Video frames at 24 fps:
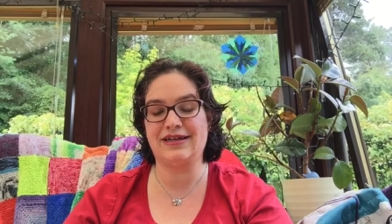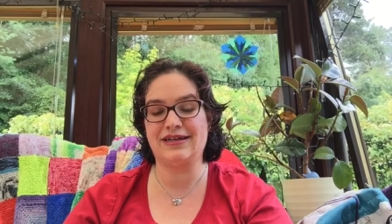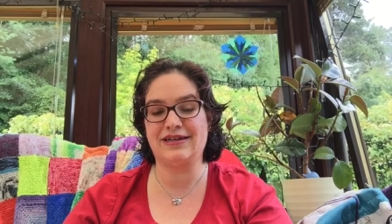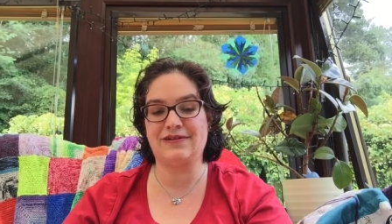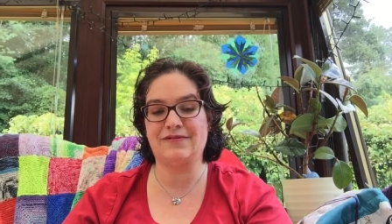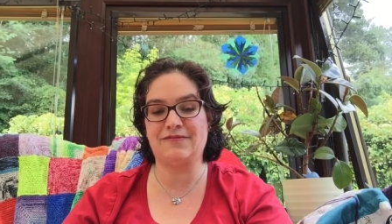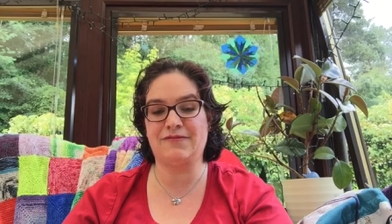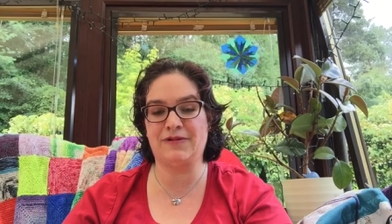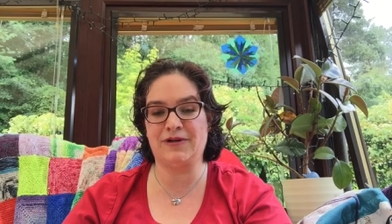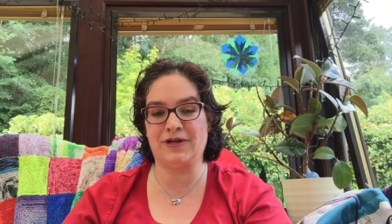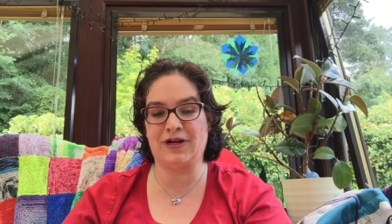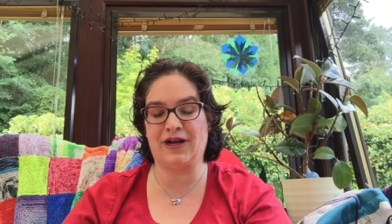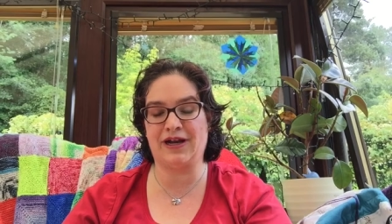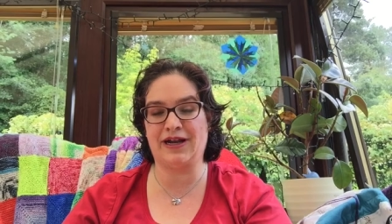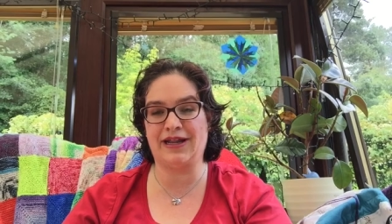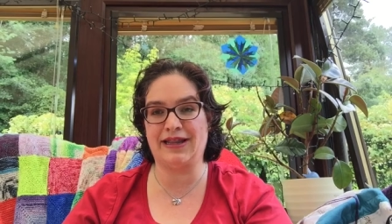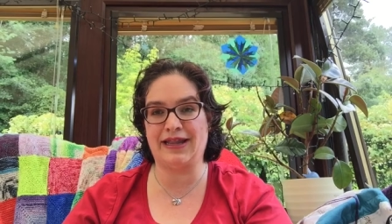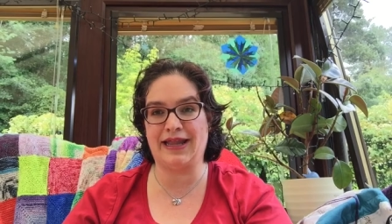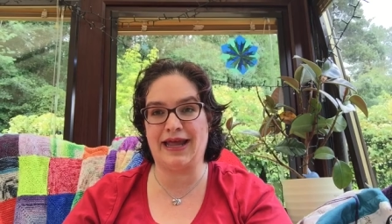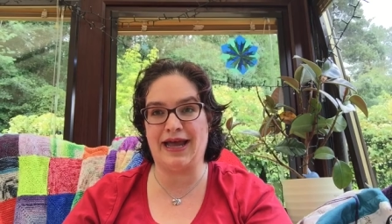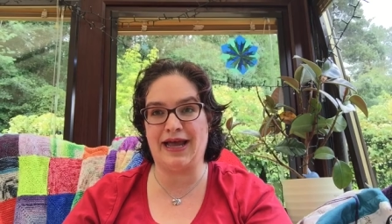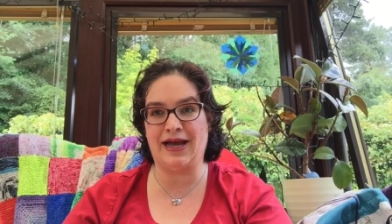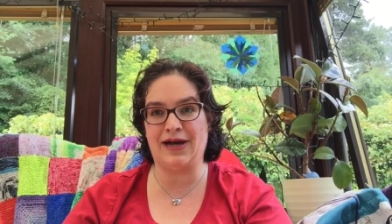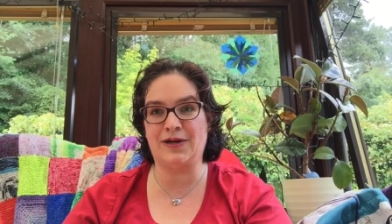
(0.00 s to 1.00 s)
we're not
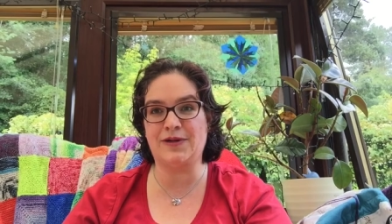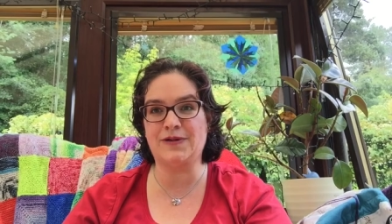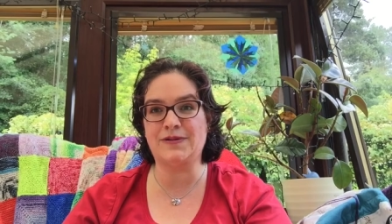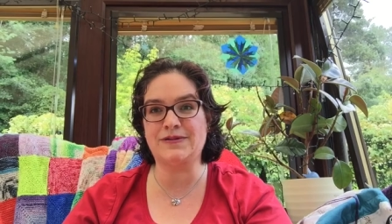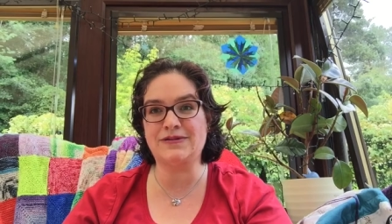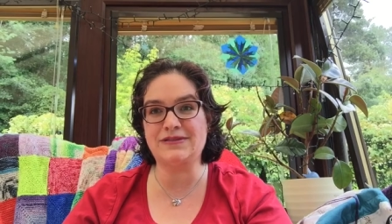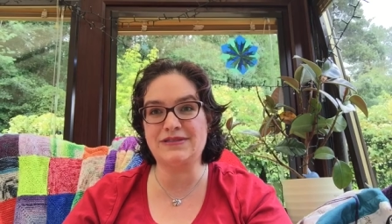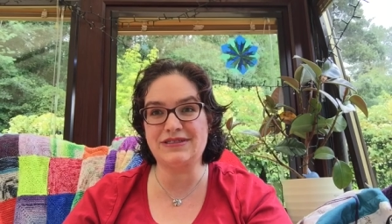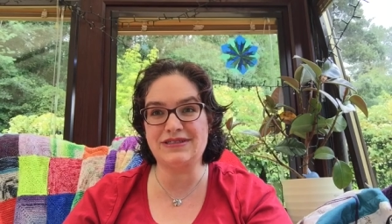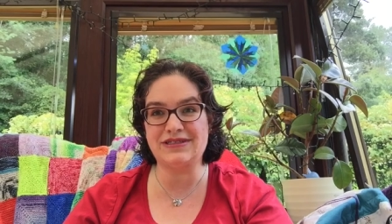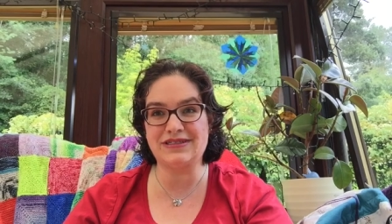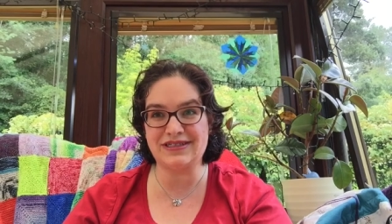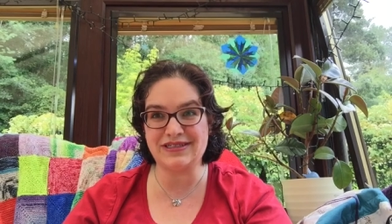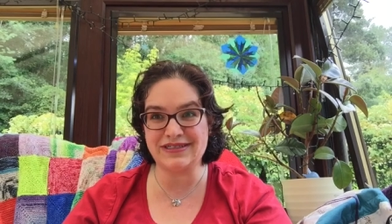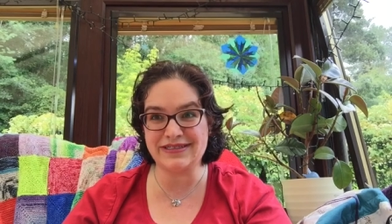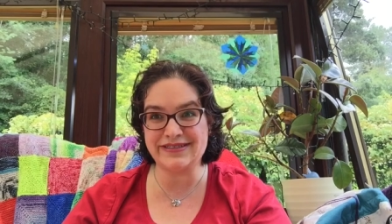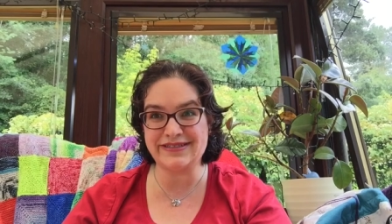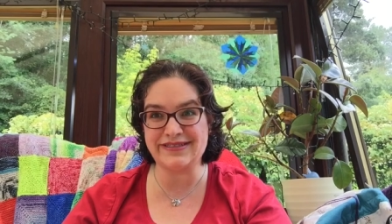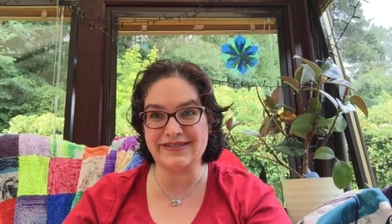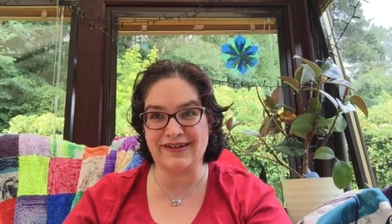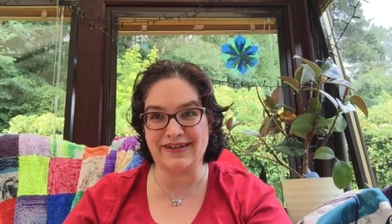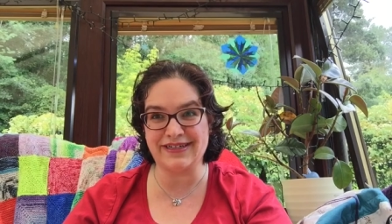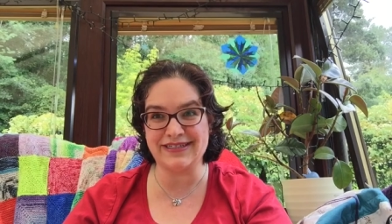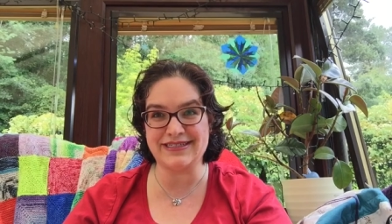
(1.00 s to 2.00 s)
allowed, it's
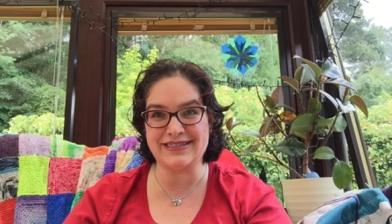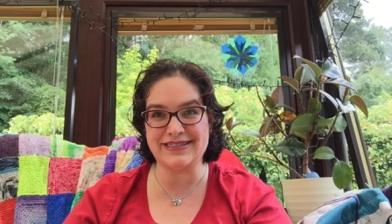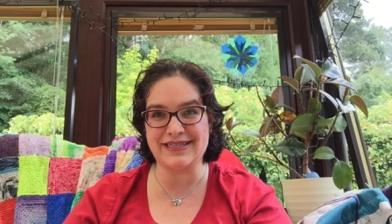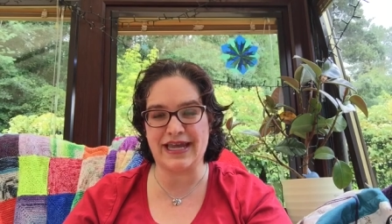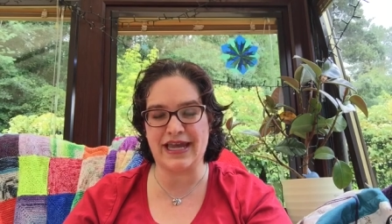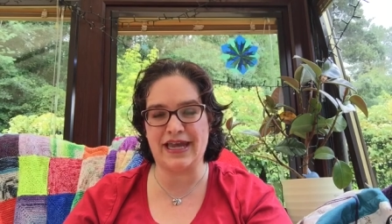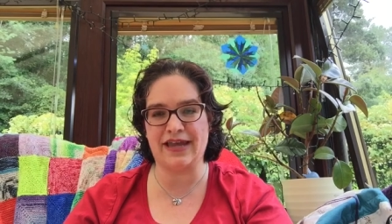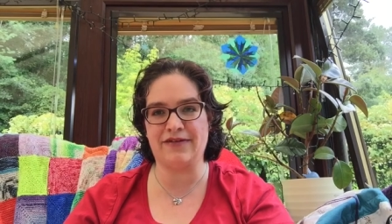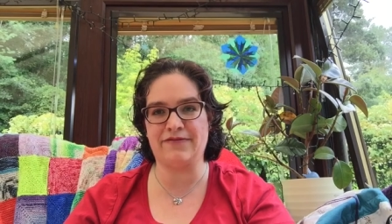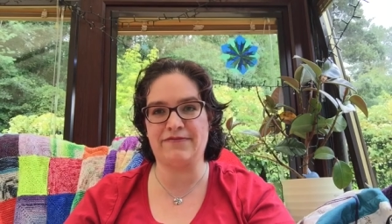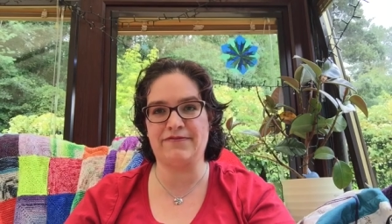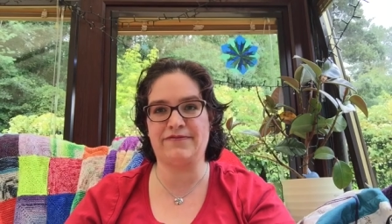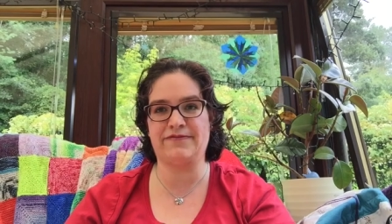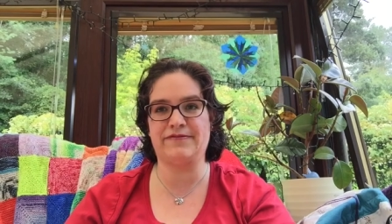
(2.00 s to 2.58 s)
not safe.